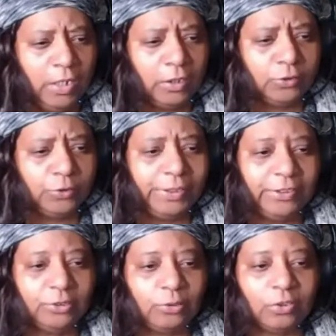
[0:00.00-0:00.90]

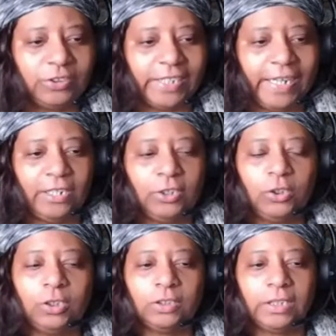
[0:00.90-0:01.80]
Katrina's Crochet
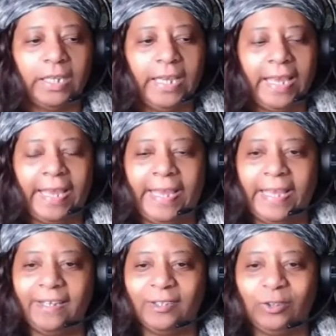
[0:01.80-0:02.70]
Hook
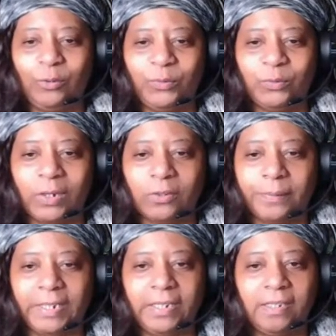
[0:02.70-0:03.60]
and the Loops,
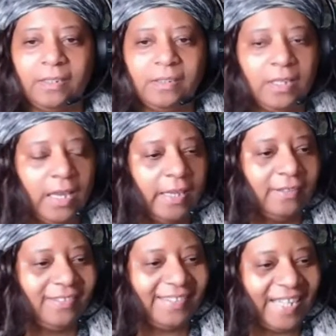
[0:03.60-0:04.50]
welcome in.
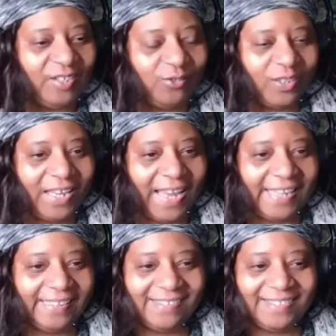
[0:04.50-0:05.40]
Sandra
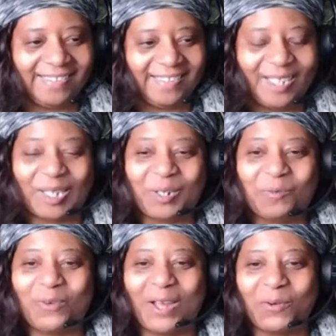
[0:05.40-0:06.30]
Atkinson, honey,
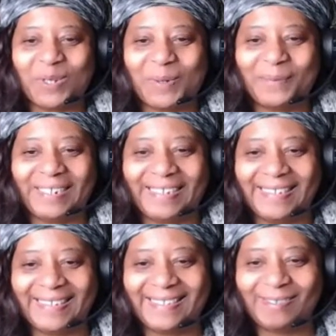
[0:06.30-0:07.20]
welcome
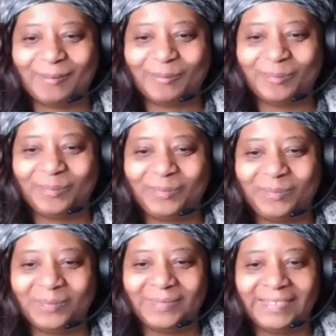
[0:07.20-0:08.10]
in.
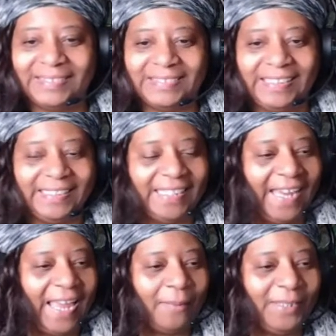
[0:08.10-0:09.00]
See,
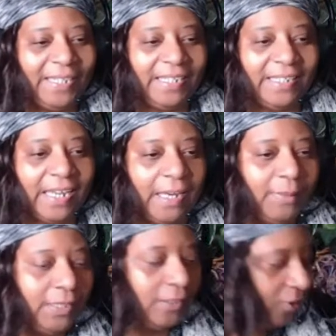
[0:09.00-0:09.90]
Cammy
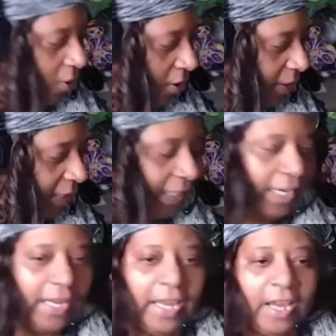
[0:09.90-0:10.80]
the
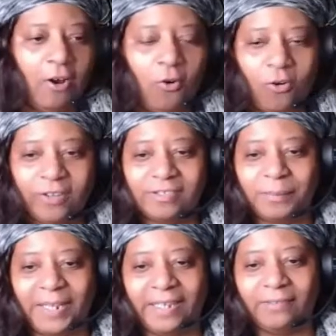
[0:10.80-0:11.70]
Yarny
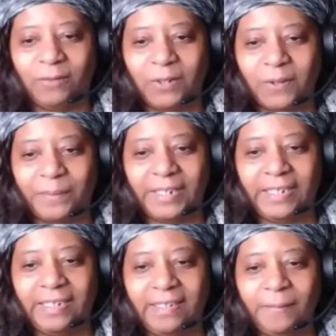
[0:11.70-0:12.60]
Horseman, welcome
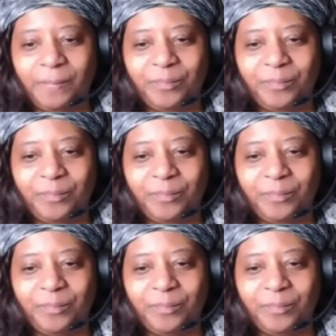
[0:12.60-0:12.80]
in.